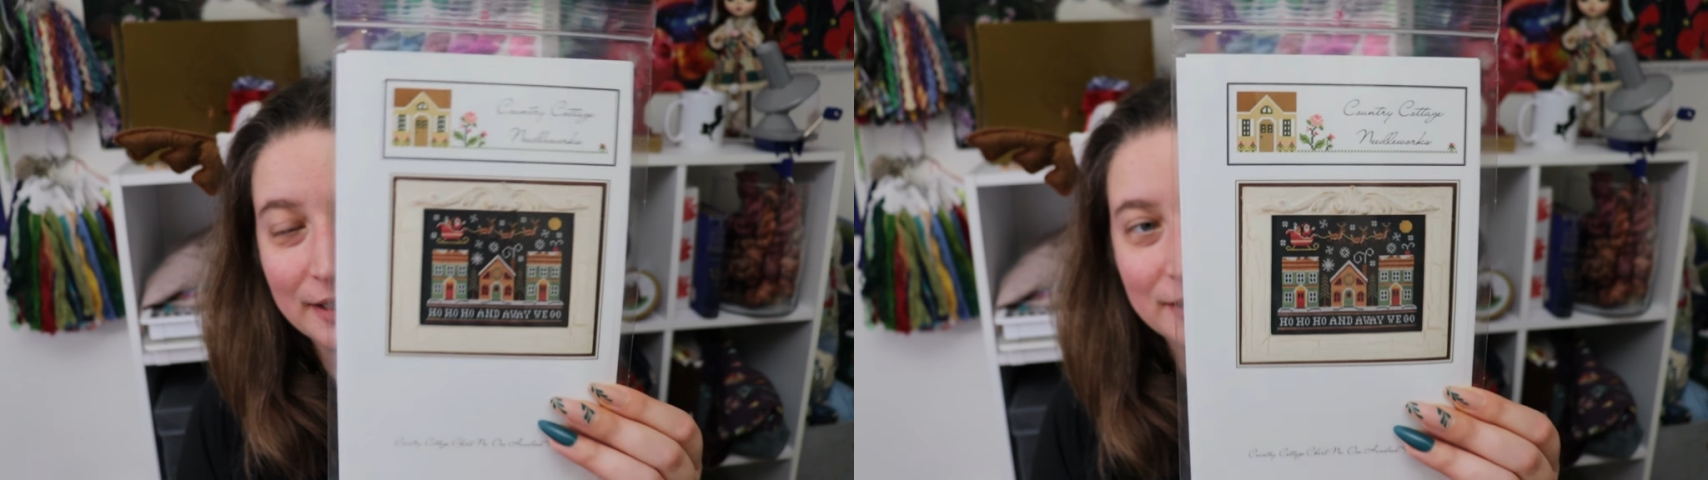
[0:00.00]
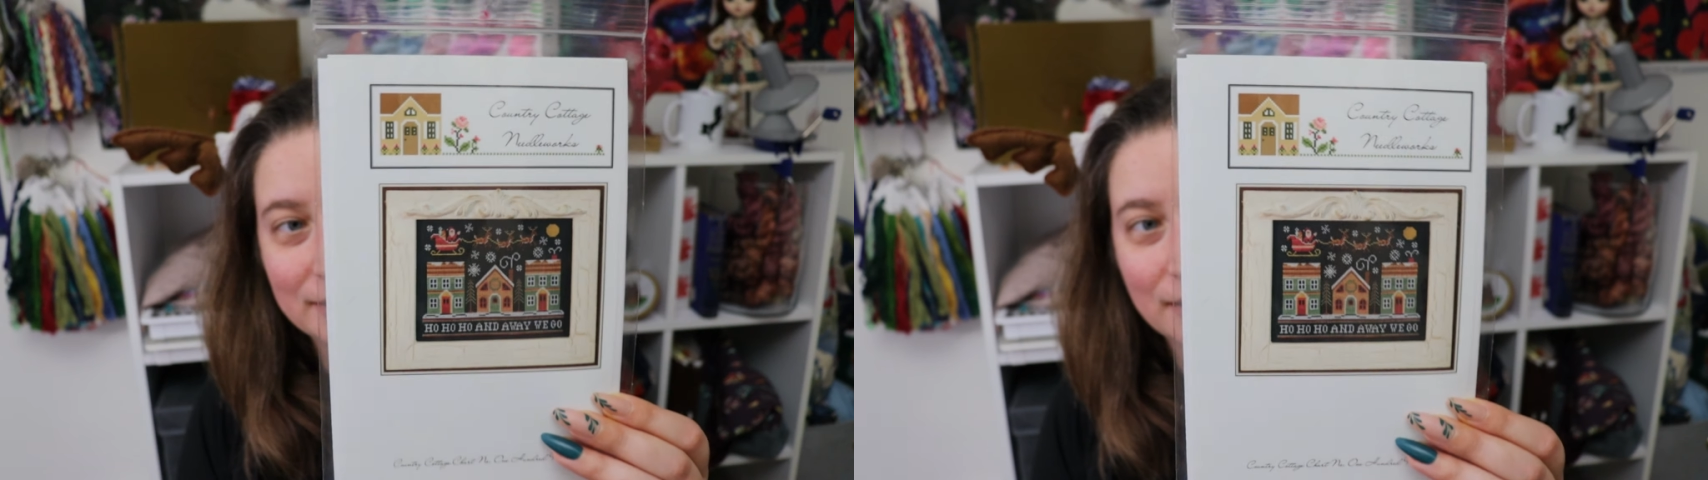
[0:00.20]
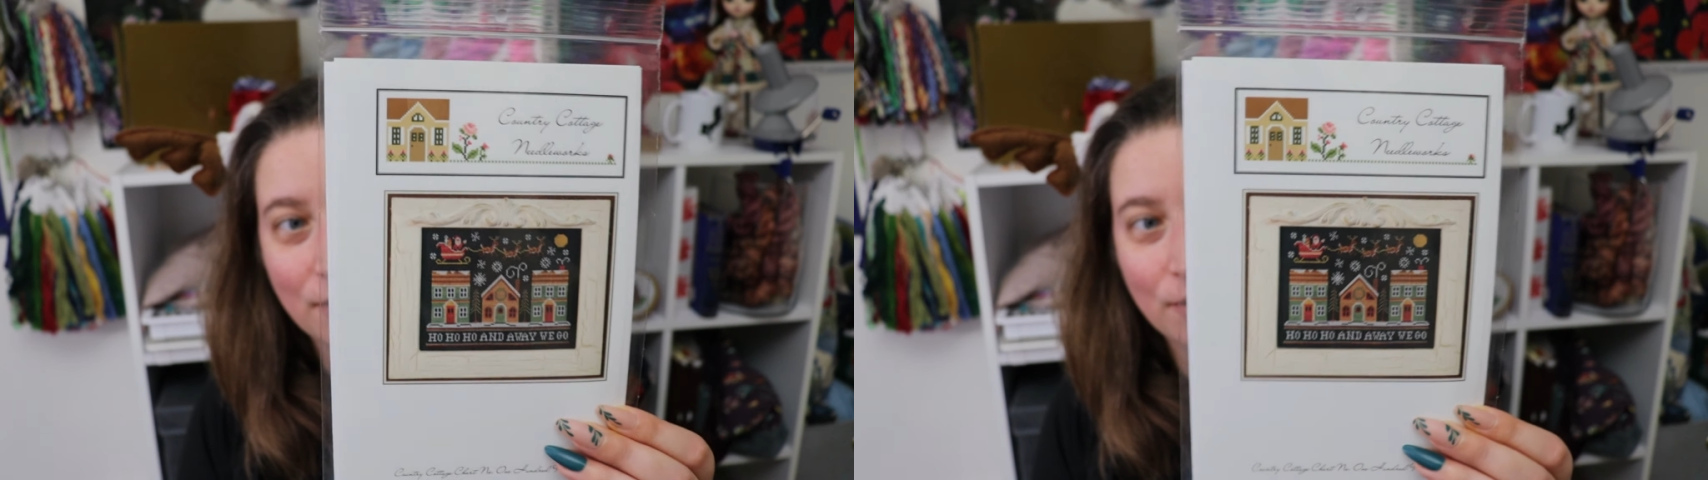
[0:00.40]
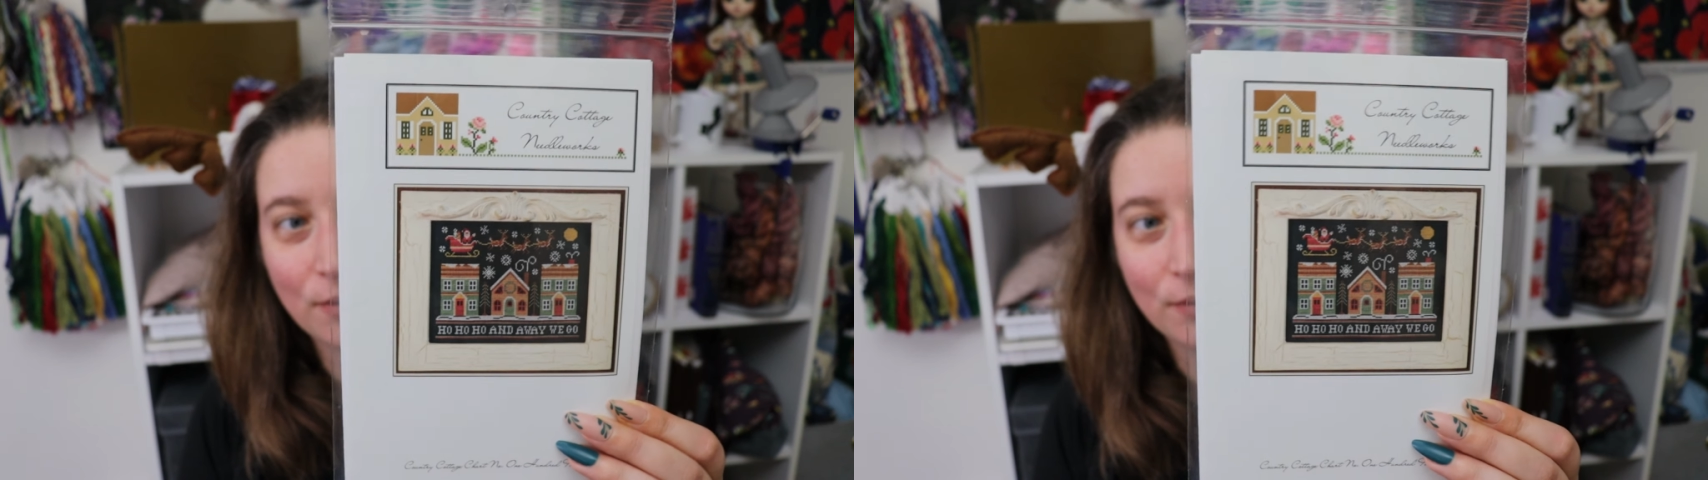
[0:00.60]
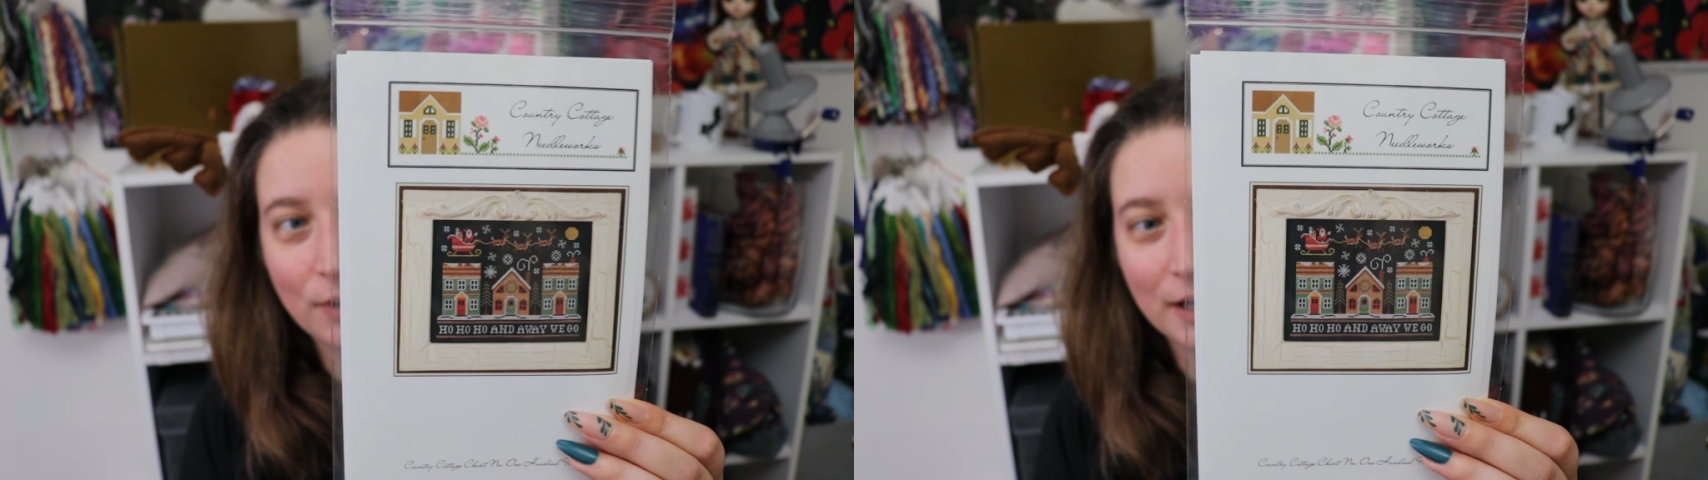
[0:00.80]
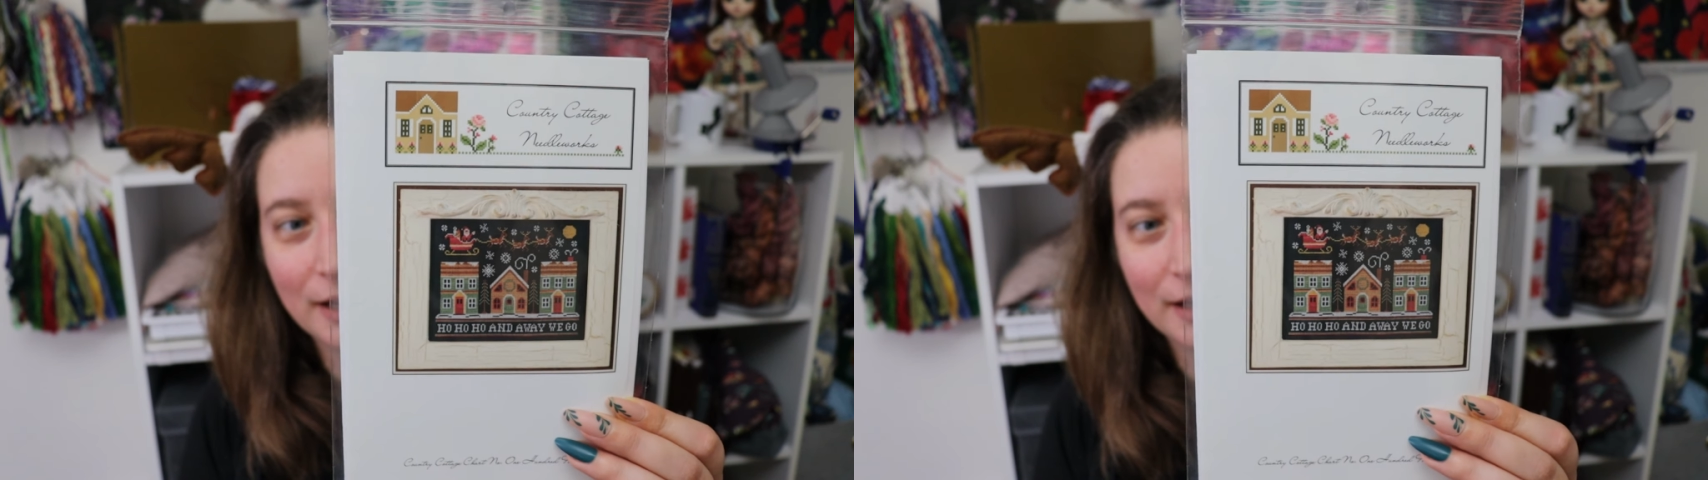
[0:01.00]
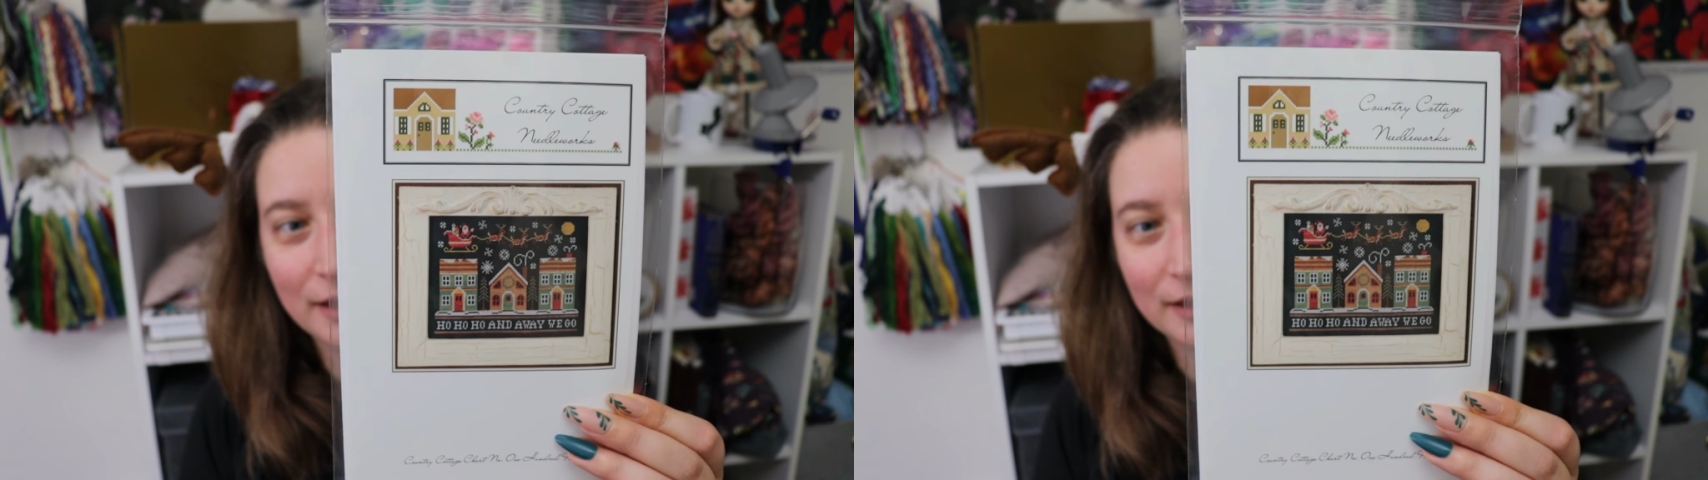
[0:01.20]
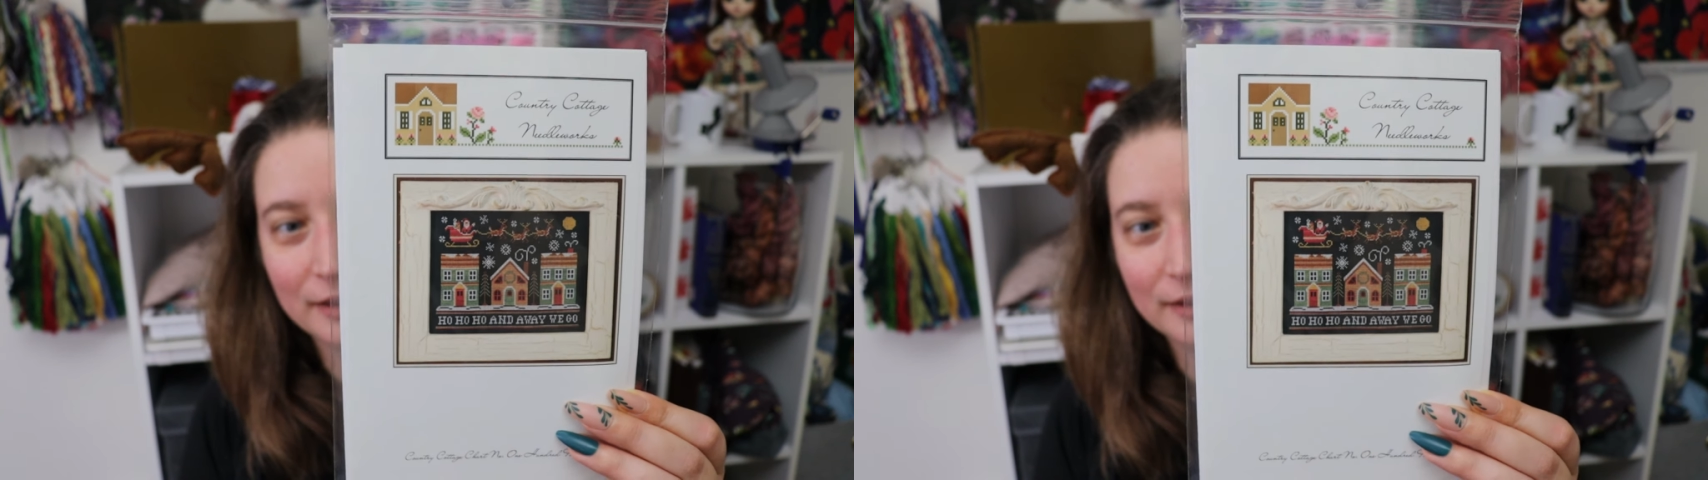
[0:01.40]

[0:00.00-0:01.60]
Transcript: So,